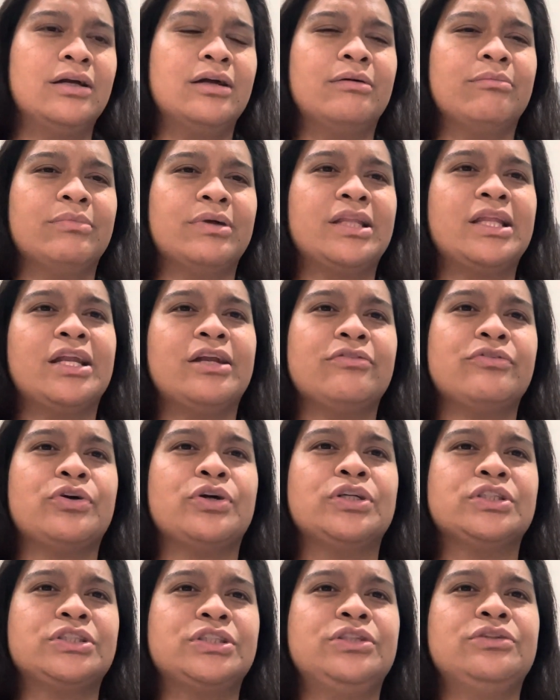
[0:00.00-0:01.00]
But then of
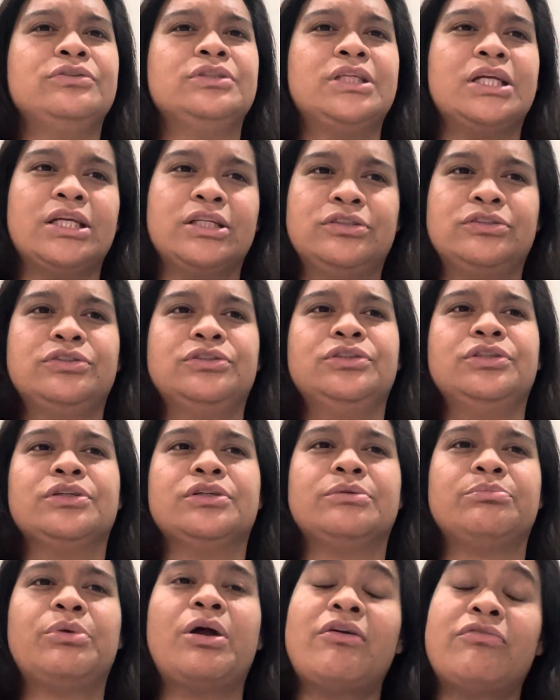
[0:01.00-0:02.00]
course you dig into your
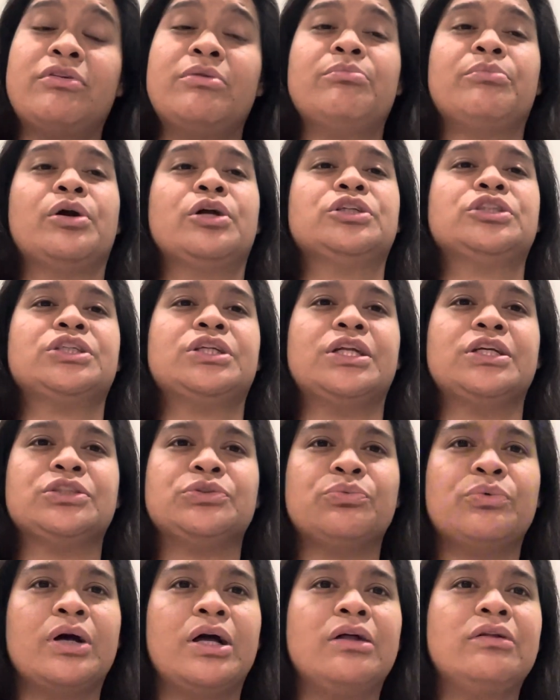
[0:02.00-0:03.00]
profit margin as
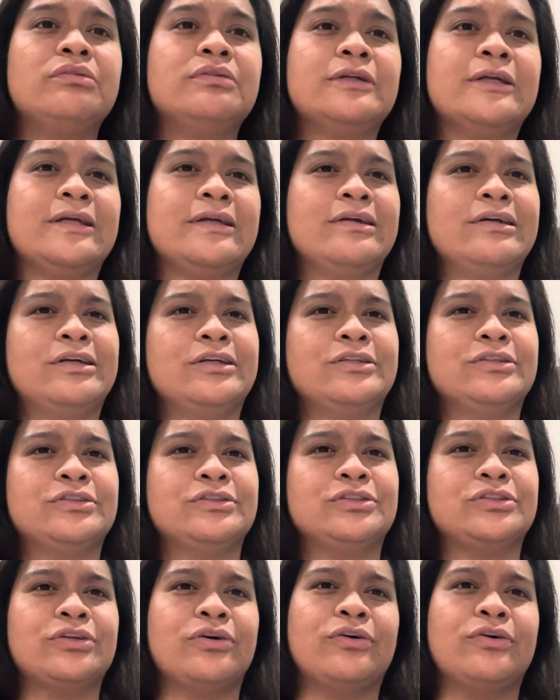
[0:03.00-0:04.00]
well.
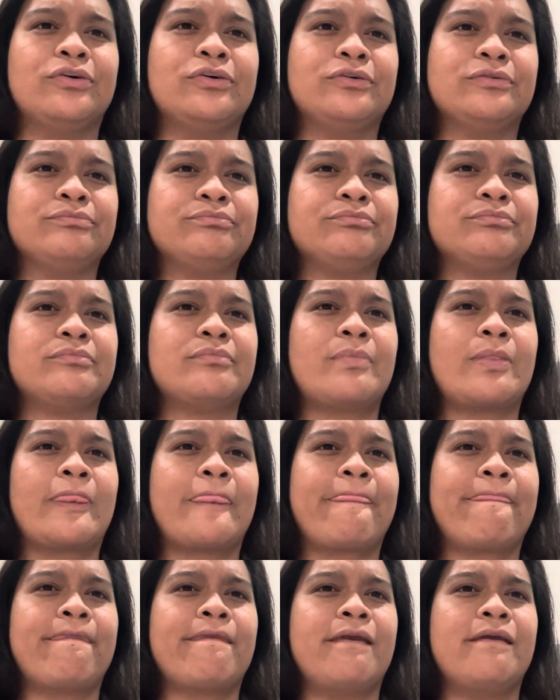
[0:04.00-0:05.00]
So
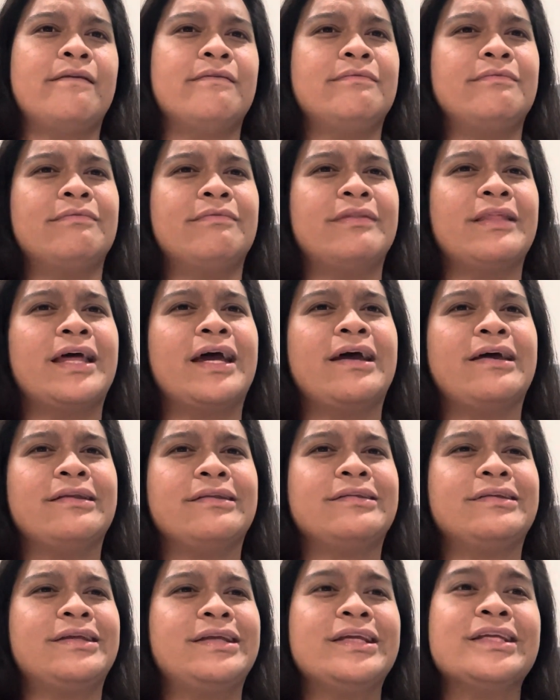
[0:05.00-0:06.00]
that
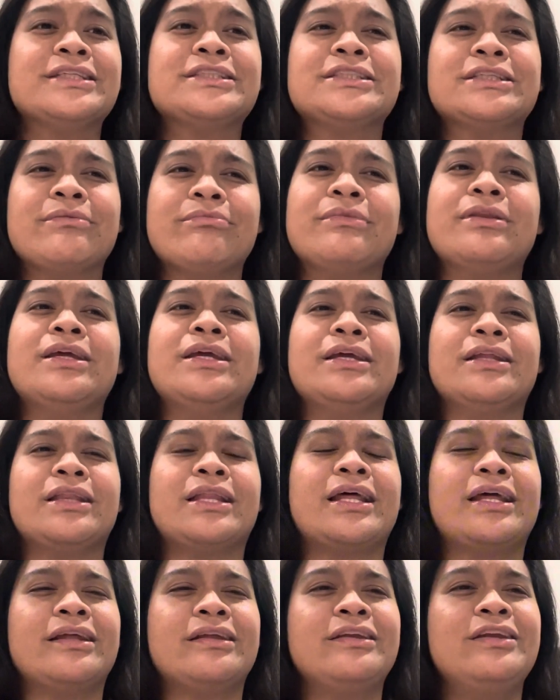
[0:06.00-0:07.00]
is something
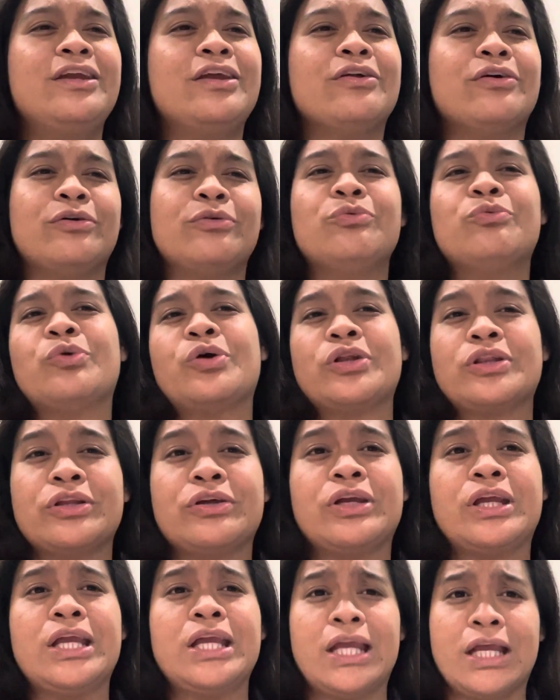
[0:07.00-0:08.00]
that, worth
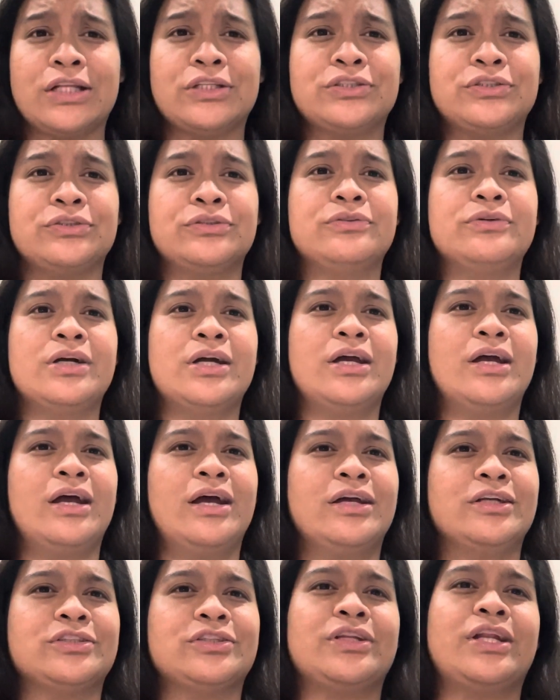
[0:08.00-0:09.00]
looking into,
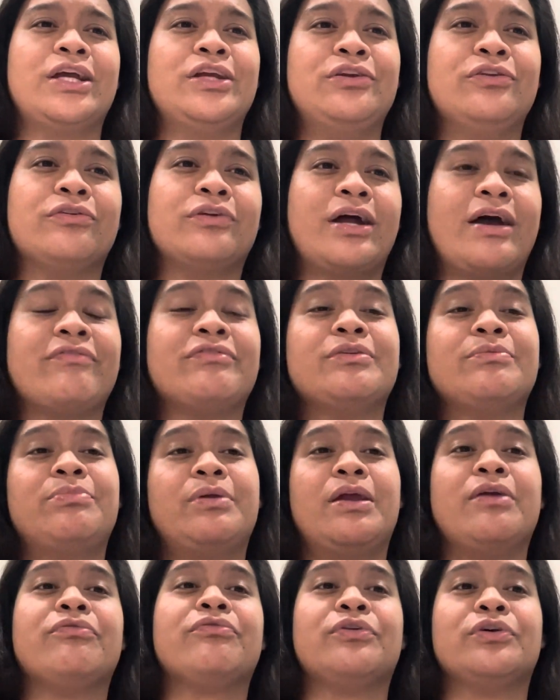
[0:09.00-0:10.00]
so that you don't have to
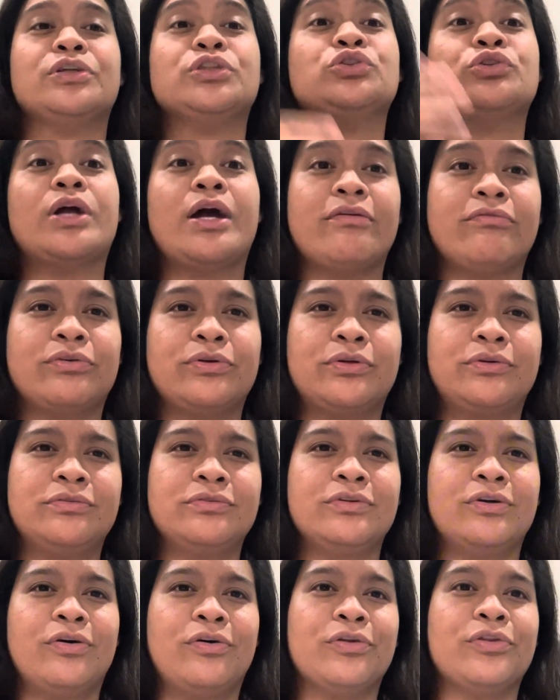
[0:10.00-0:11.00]
pay for travel,
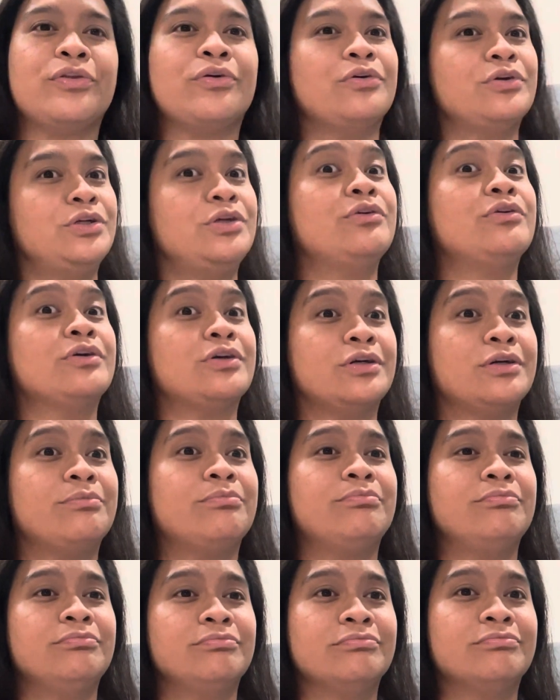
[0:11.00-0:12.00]
although you could
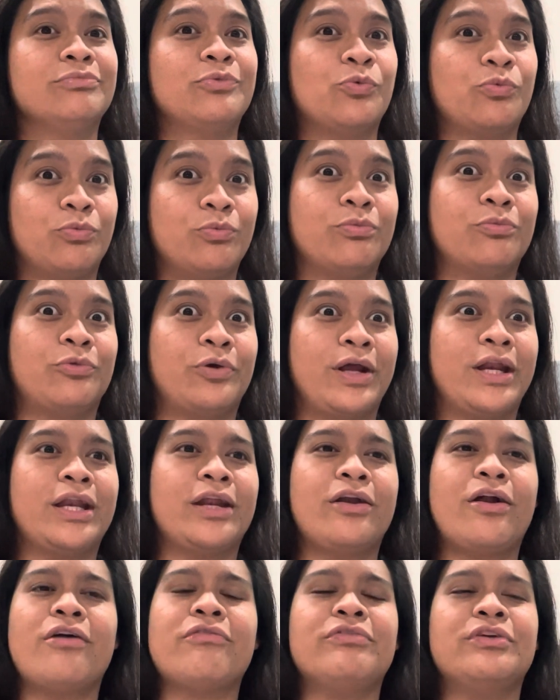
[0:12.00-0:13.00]
write it
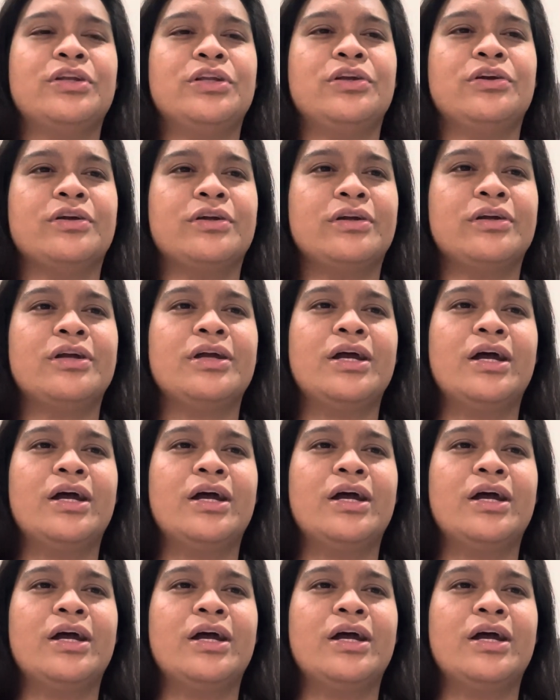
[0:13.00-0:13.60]
off in your